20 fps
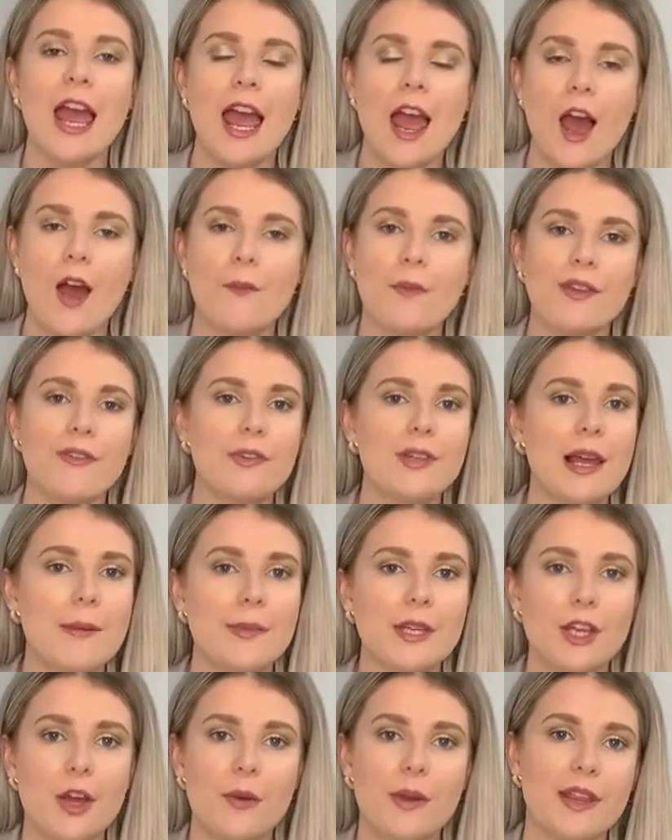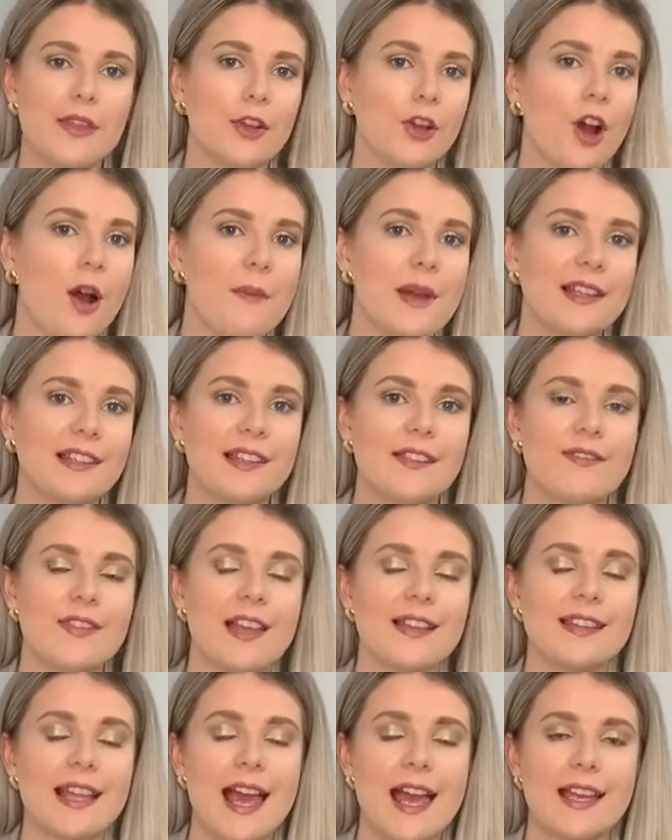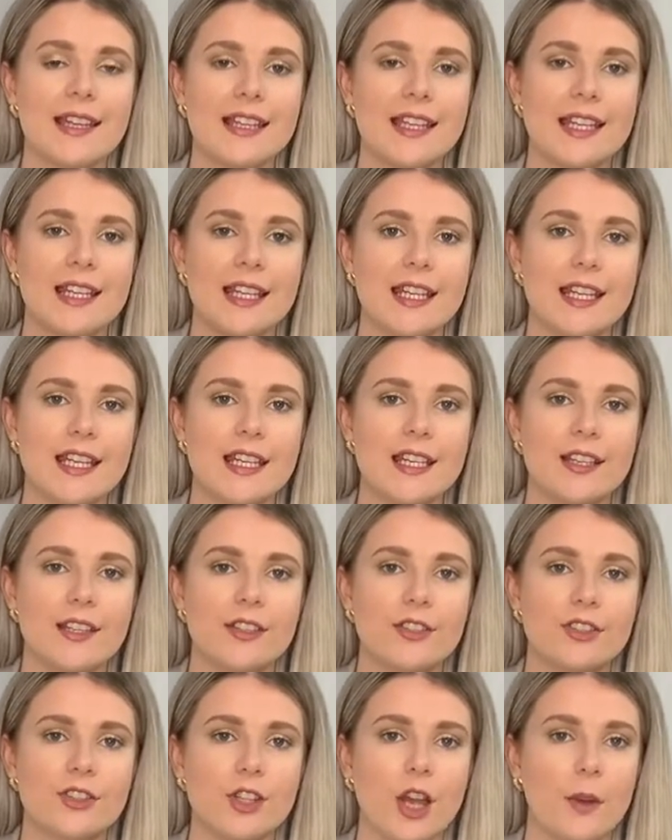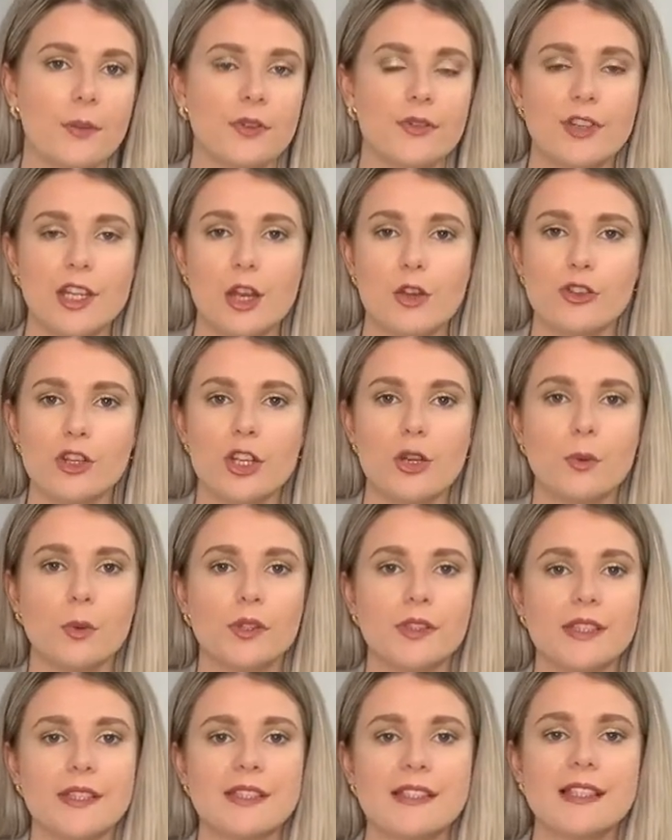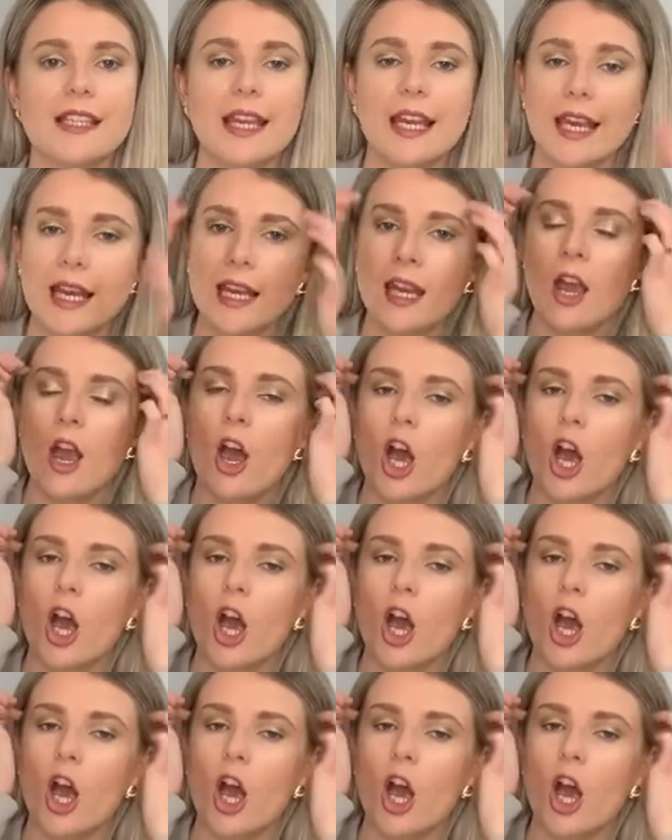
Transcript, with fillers: um, if you let me know in the comments if there's any types of videos that you want to see